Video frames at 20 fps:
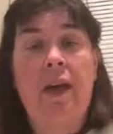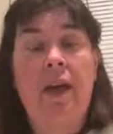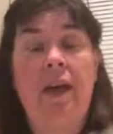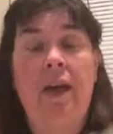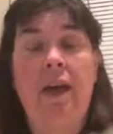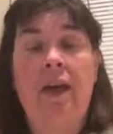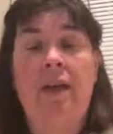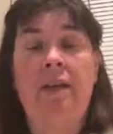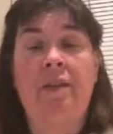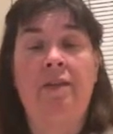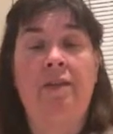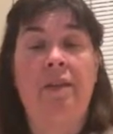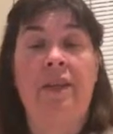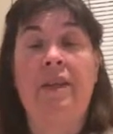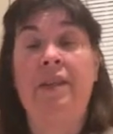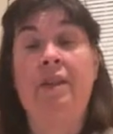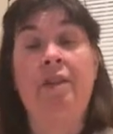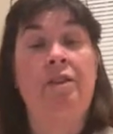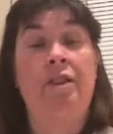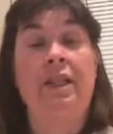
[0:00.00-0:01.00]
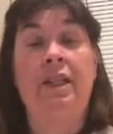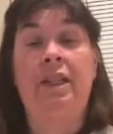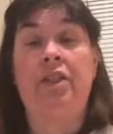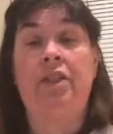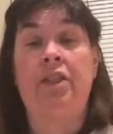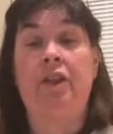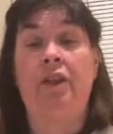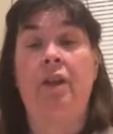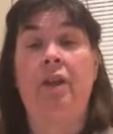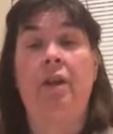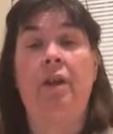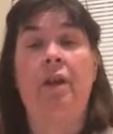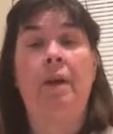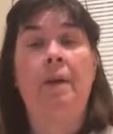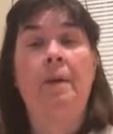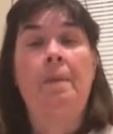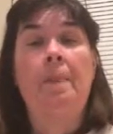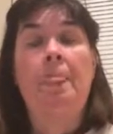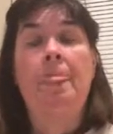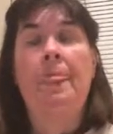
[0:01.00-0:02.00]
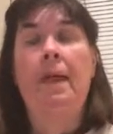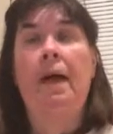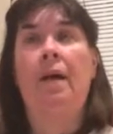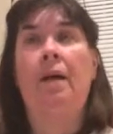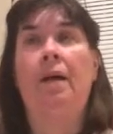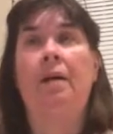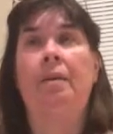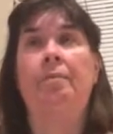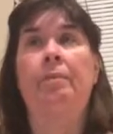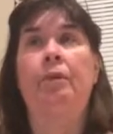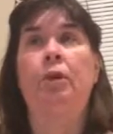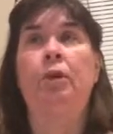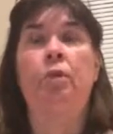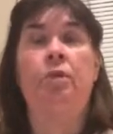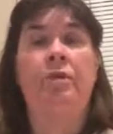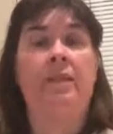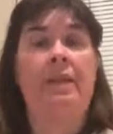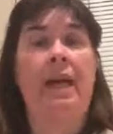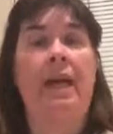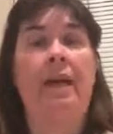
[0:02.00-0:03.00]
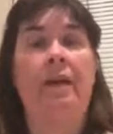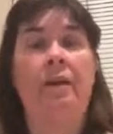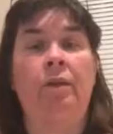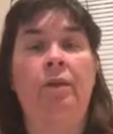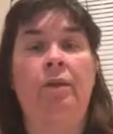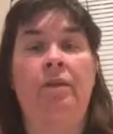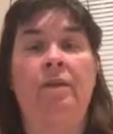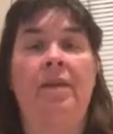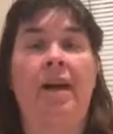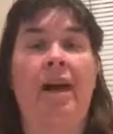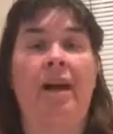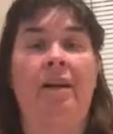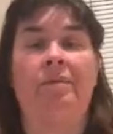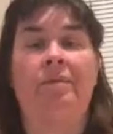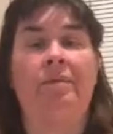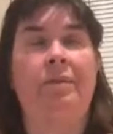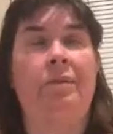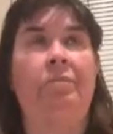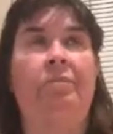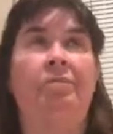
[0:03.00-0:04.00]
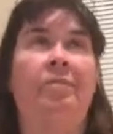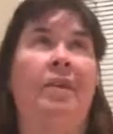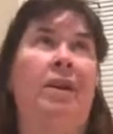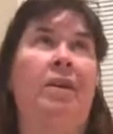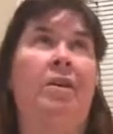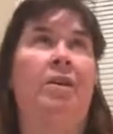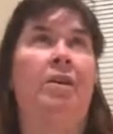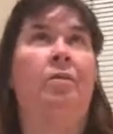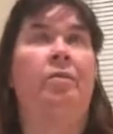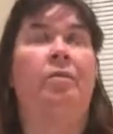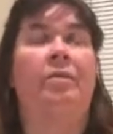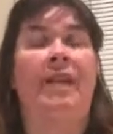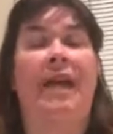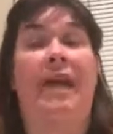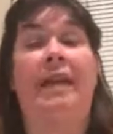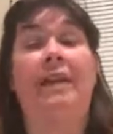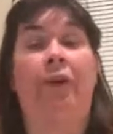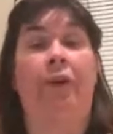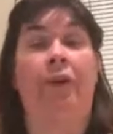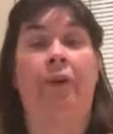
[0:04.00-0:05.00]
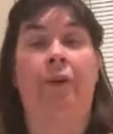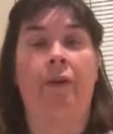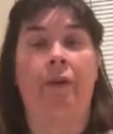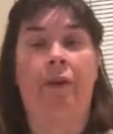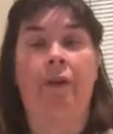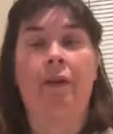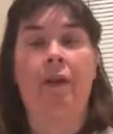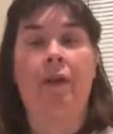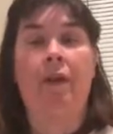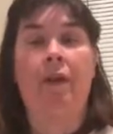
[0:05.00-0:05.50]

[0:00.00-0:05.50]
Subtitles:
And in fact, another teacher who's got, I don't know, tenure